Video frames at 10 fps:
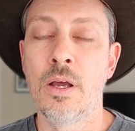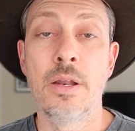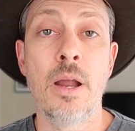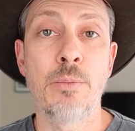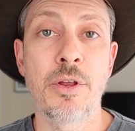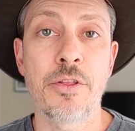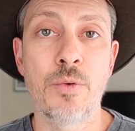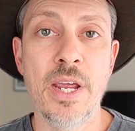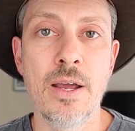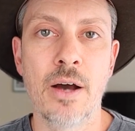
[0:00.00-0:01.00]
Number
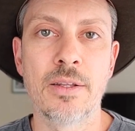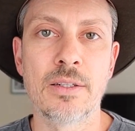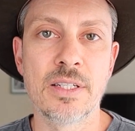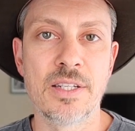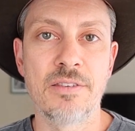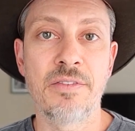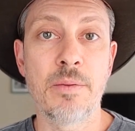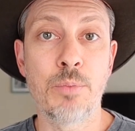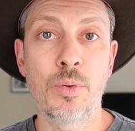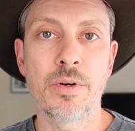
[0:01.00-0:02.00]
three on the list of
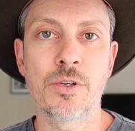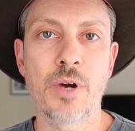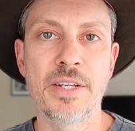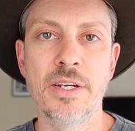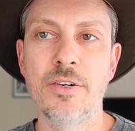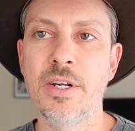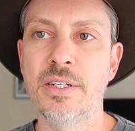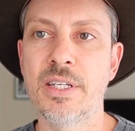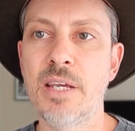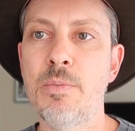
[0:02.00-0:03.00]
important criteria
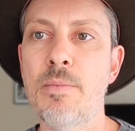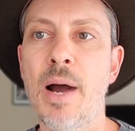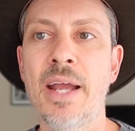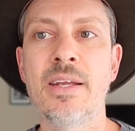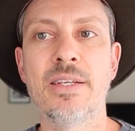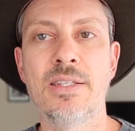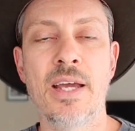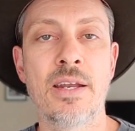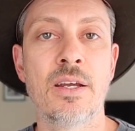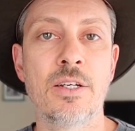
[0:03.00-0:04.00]
to keep in mind is
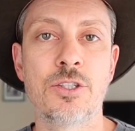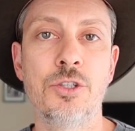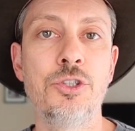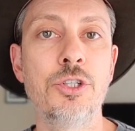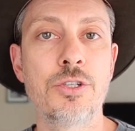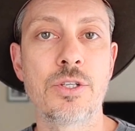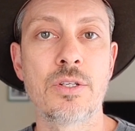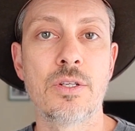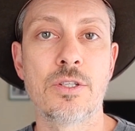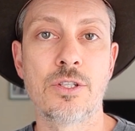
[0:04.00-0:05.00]
that searchers
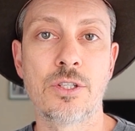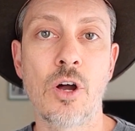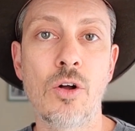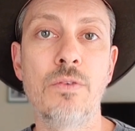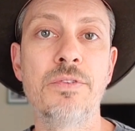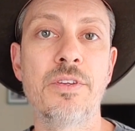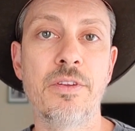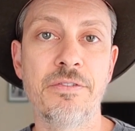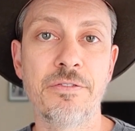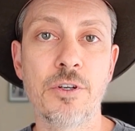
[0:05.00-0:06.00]
solved the
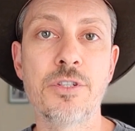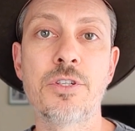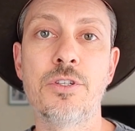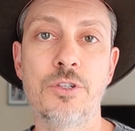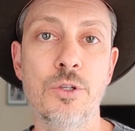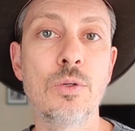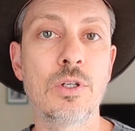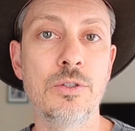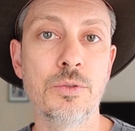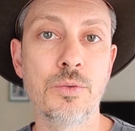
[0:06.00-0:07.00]
first two
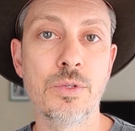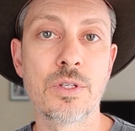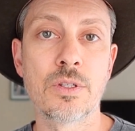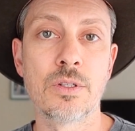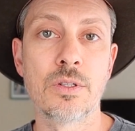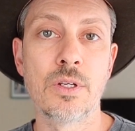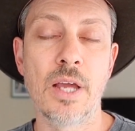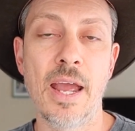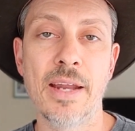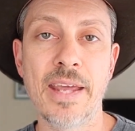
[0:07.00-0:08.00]
clues
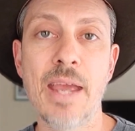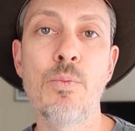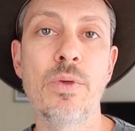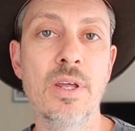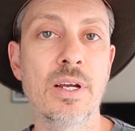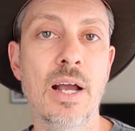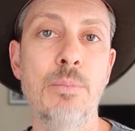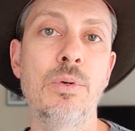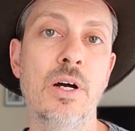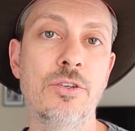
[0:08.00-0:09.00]
and came within a
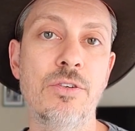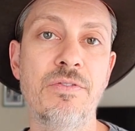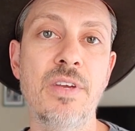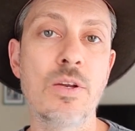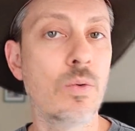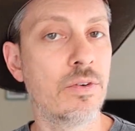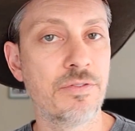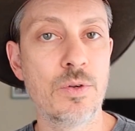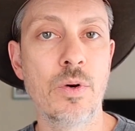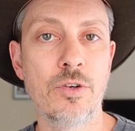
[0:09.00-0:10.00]
couple hundred feet or a
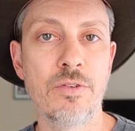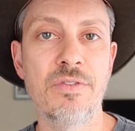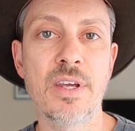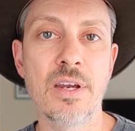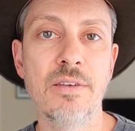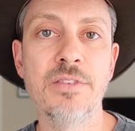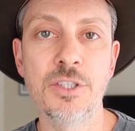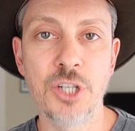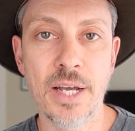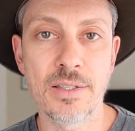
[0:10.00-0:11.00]
few hundred feet of the
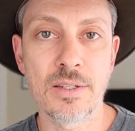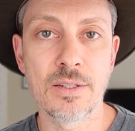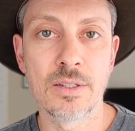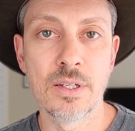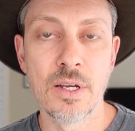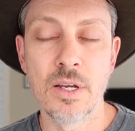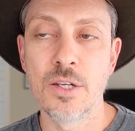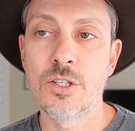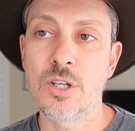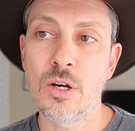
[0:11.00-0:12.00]
chest.
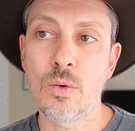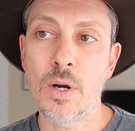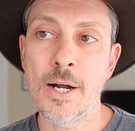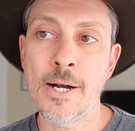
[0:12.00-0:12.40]
So